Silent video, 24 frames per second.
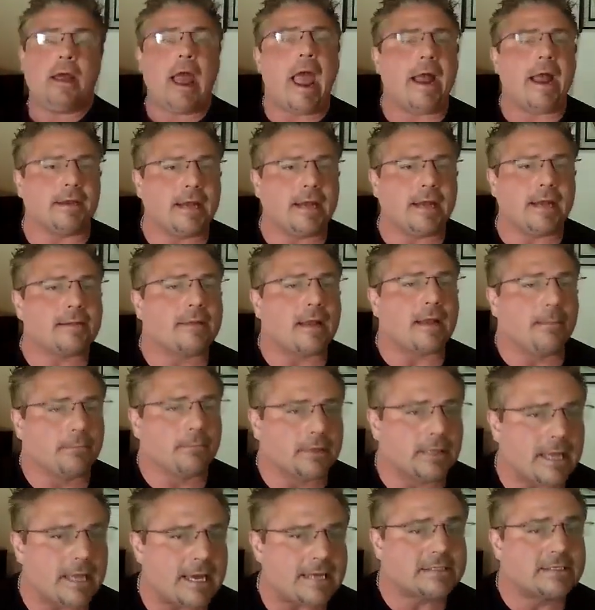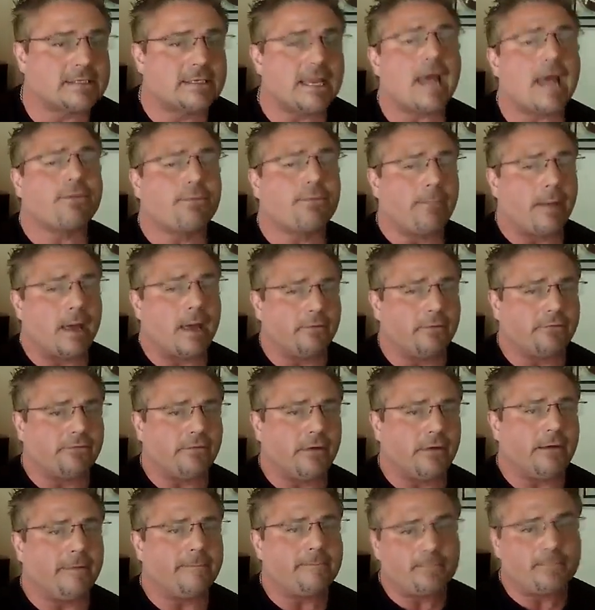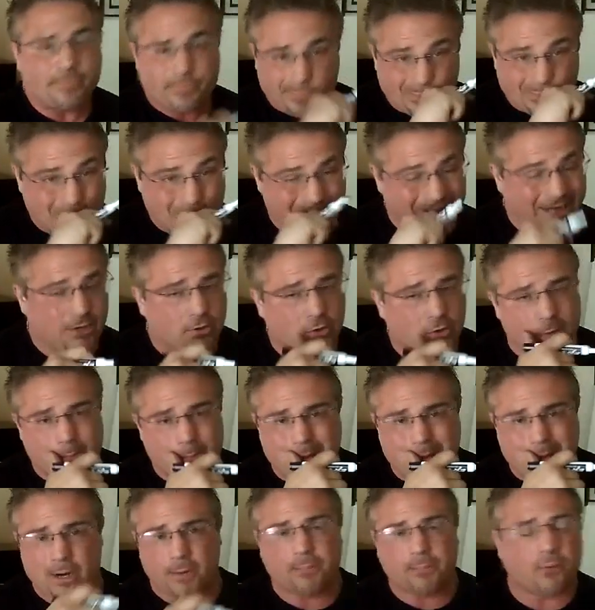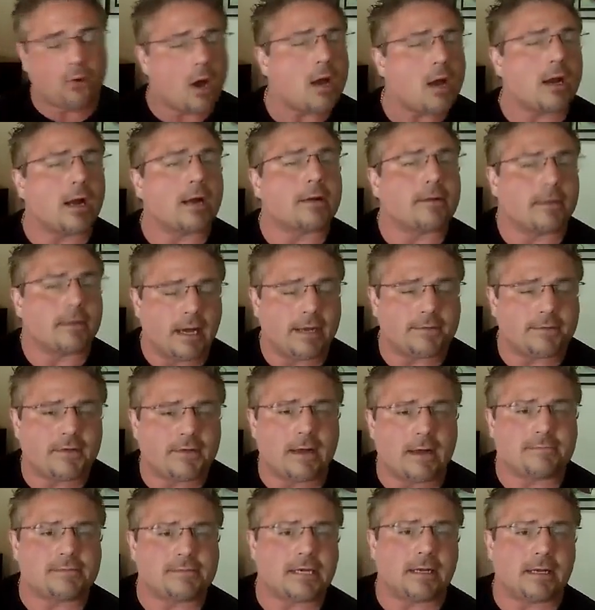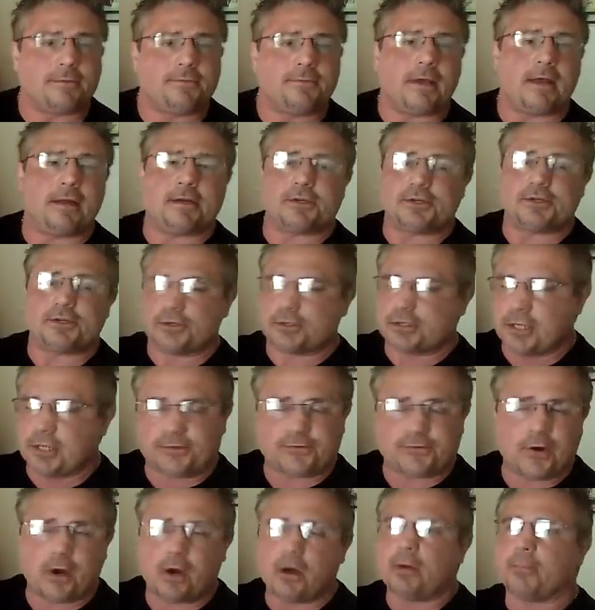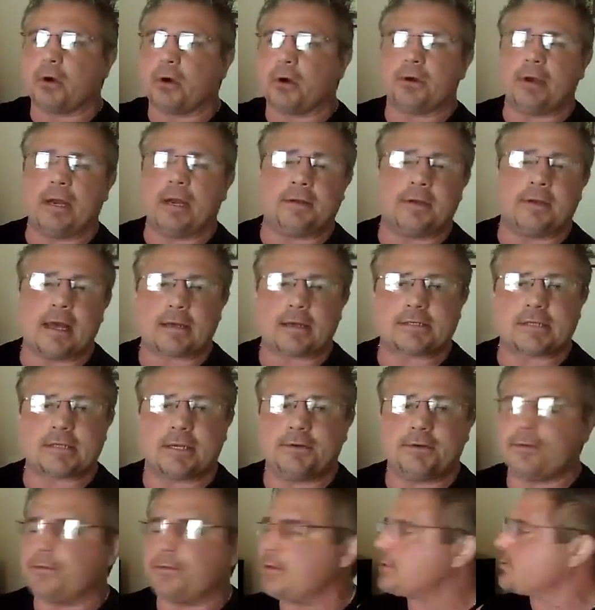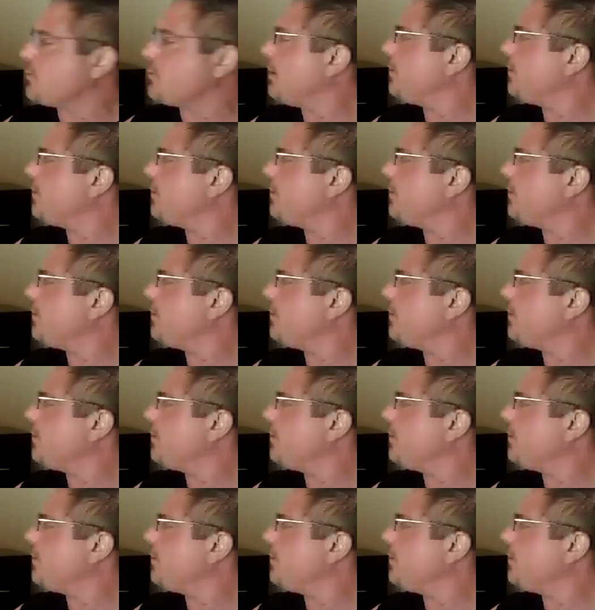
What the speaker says: and get them less death benefit into a better product 9 times out of 10. It's usually a term or an index I do this